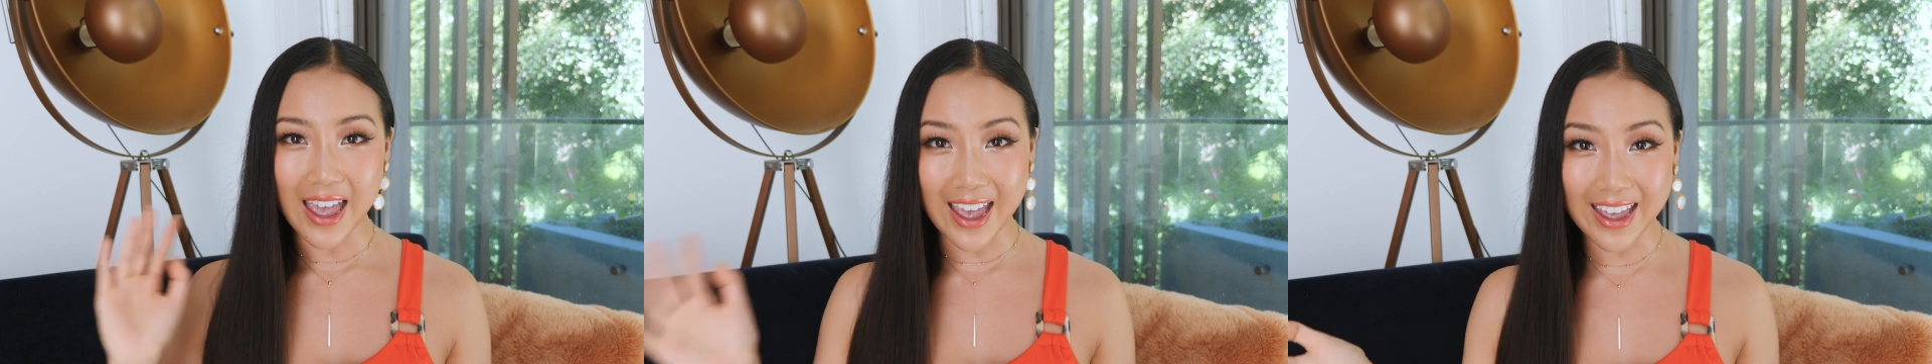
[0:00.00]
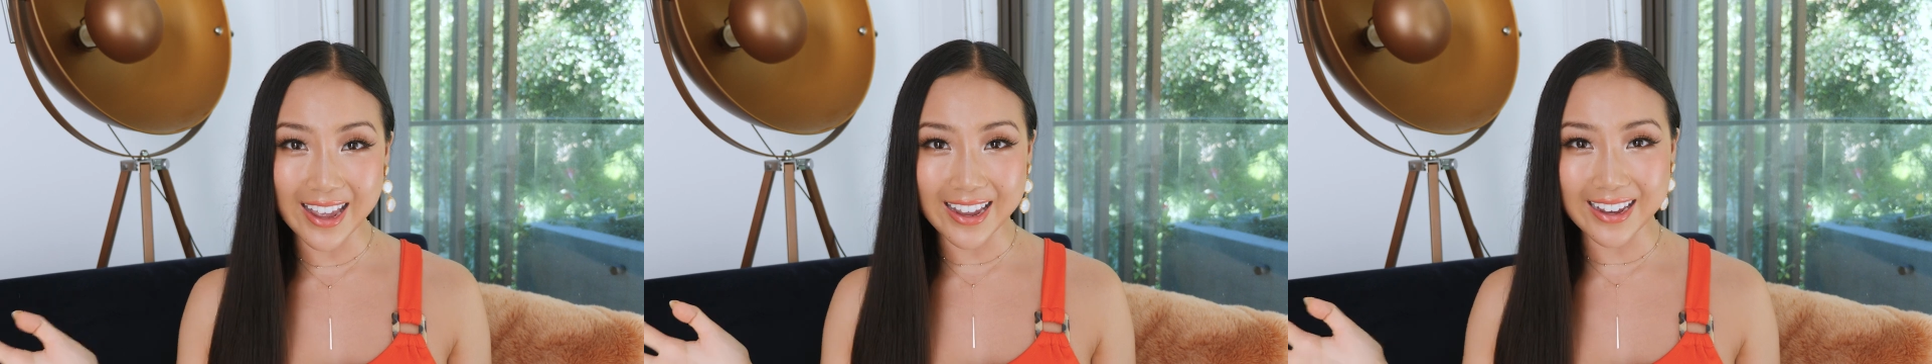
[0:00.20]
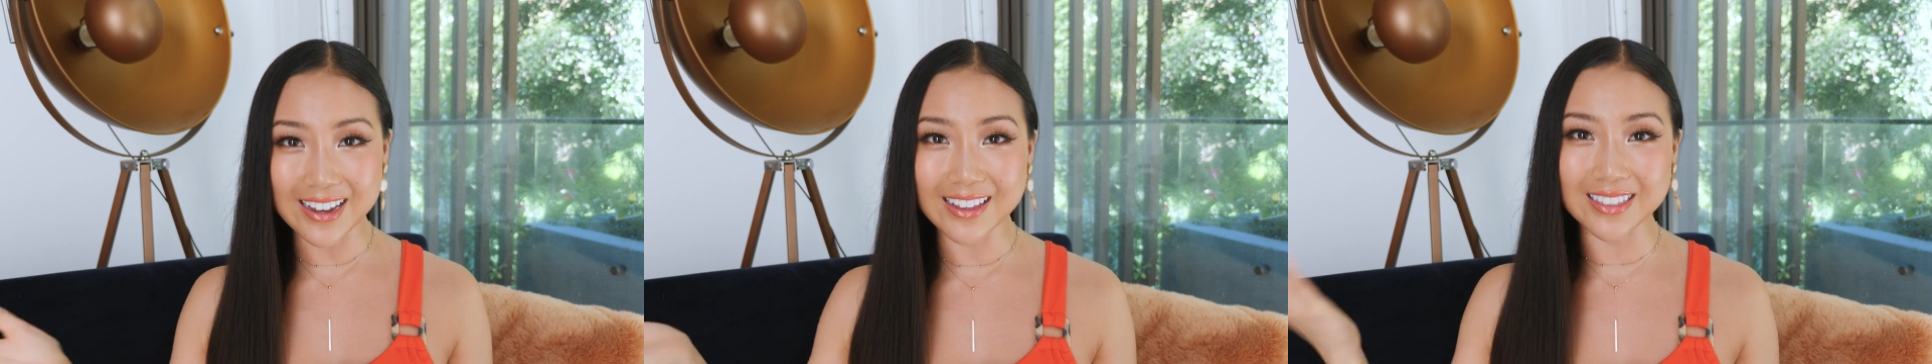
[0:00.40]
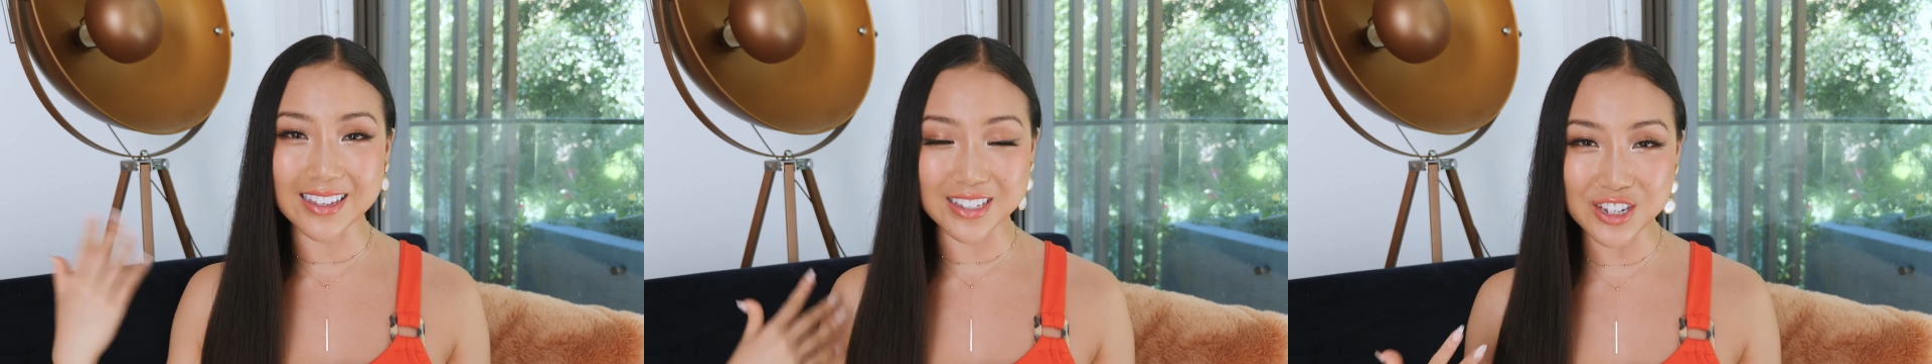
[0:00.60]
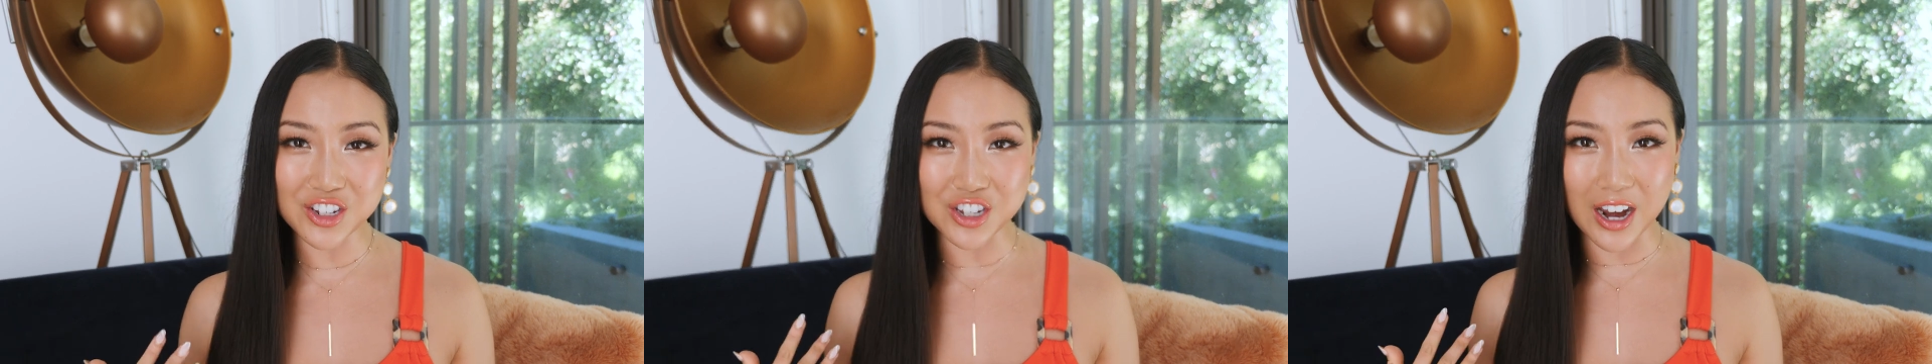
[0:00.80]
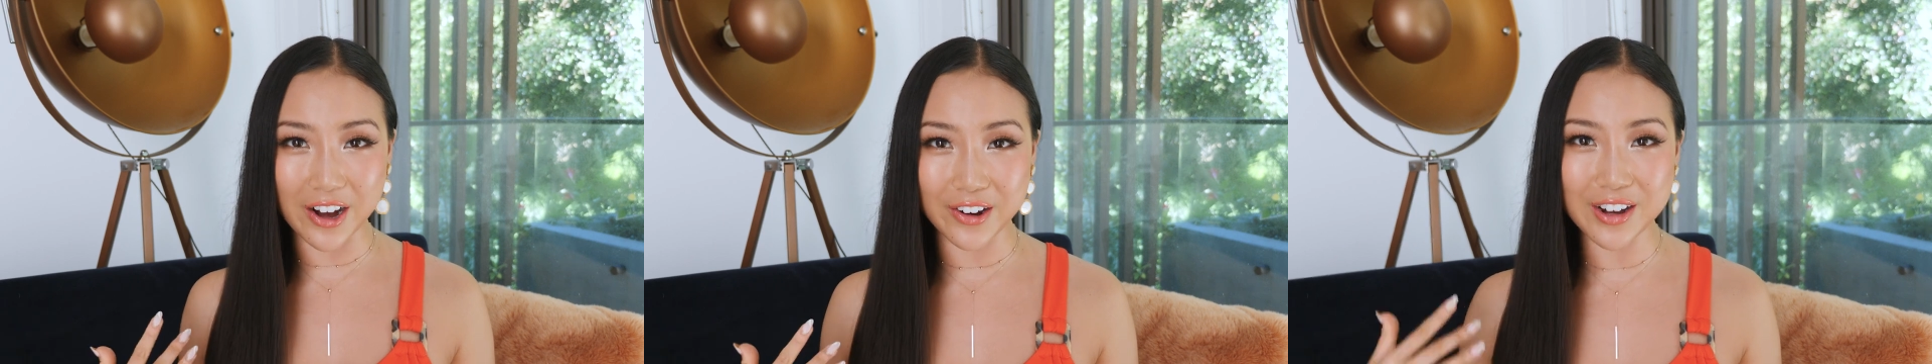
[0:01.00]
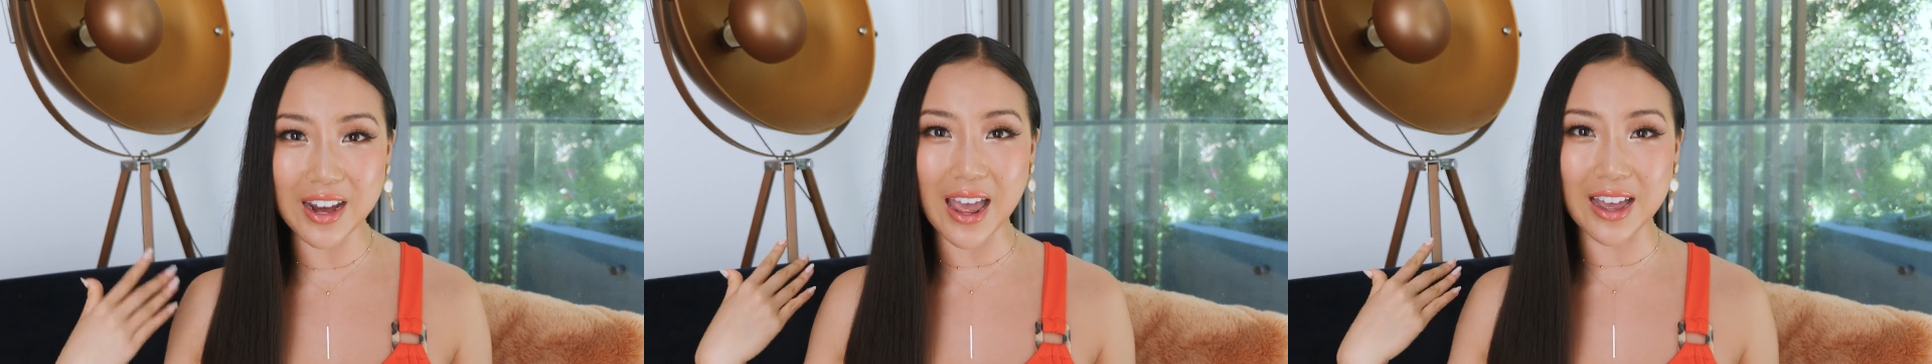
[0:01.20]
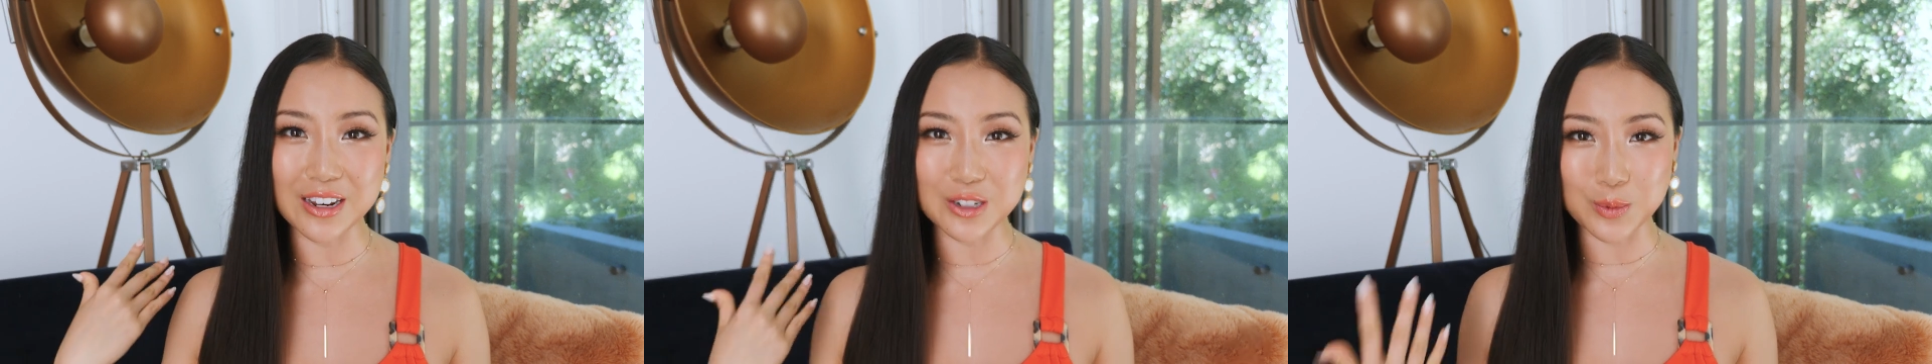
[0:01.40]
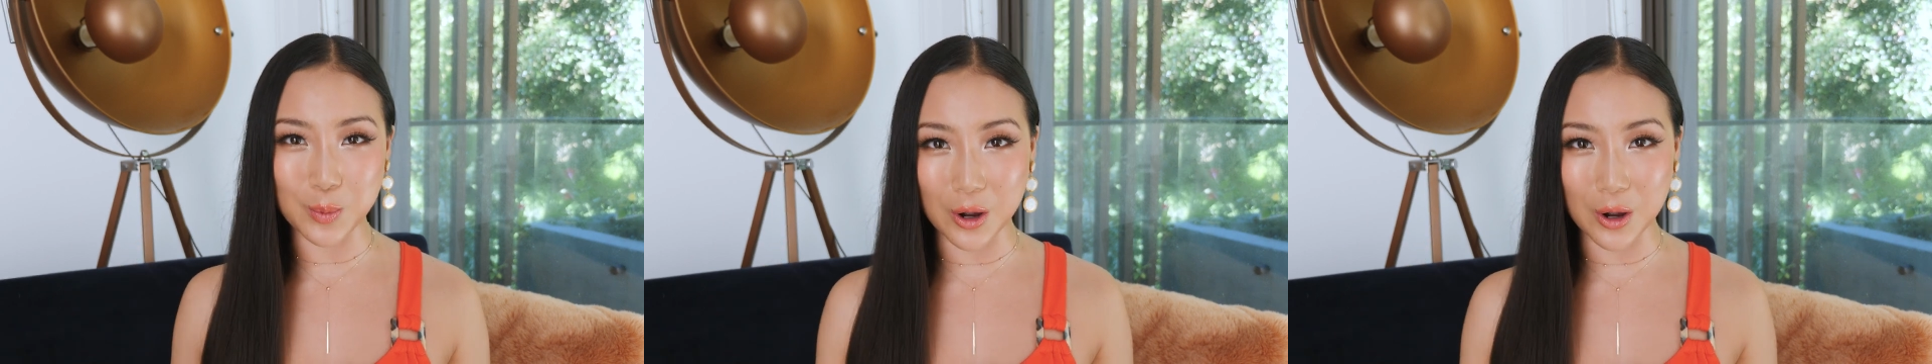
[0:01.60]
Hey, this is Sharon and